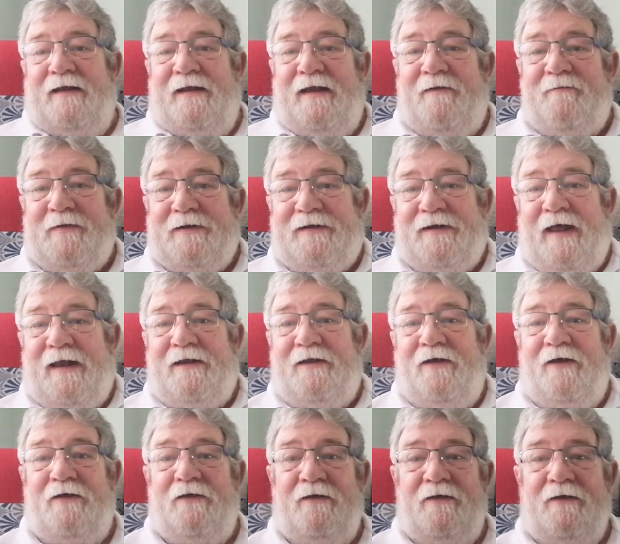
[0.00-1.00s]
let me tell
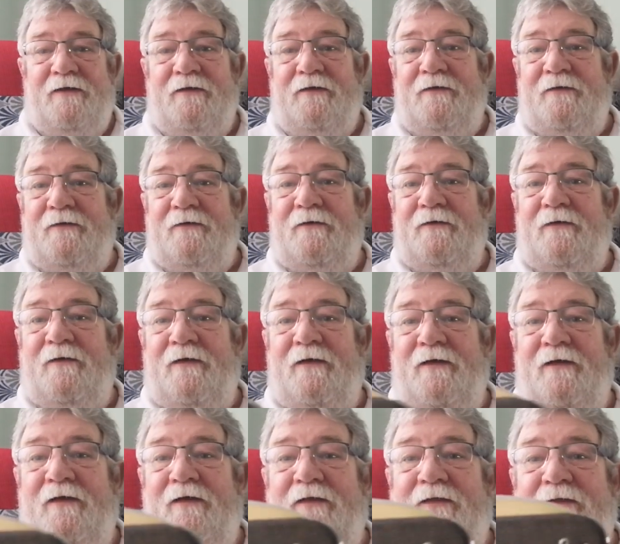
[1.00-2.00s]
you,
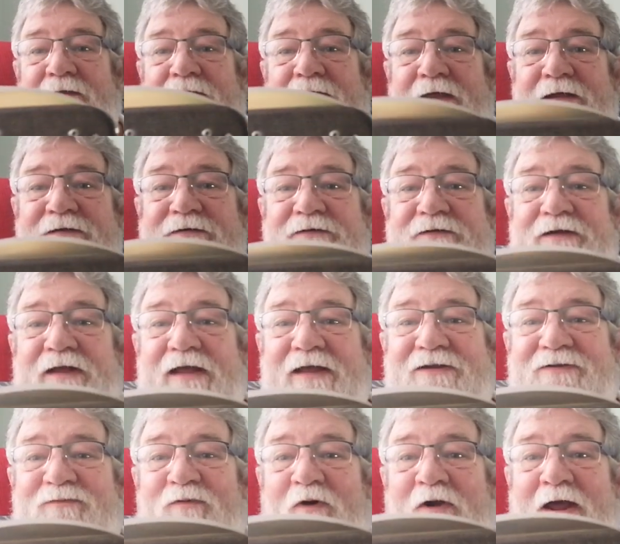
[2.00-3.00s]
this
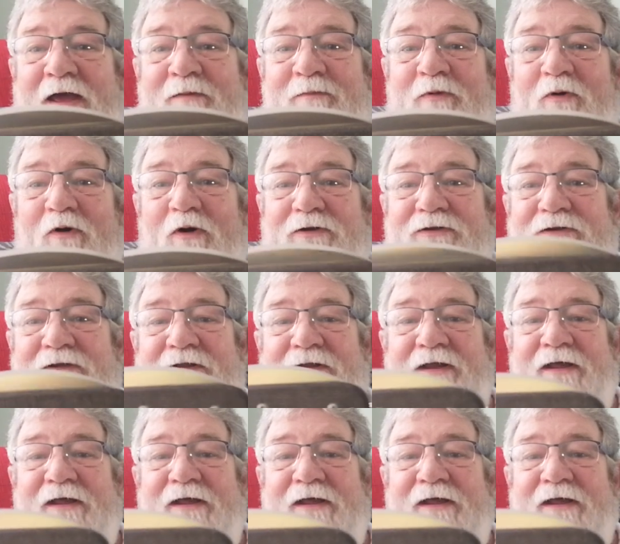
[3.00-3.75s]
is what I bought.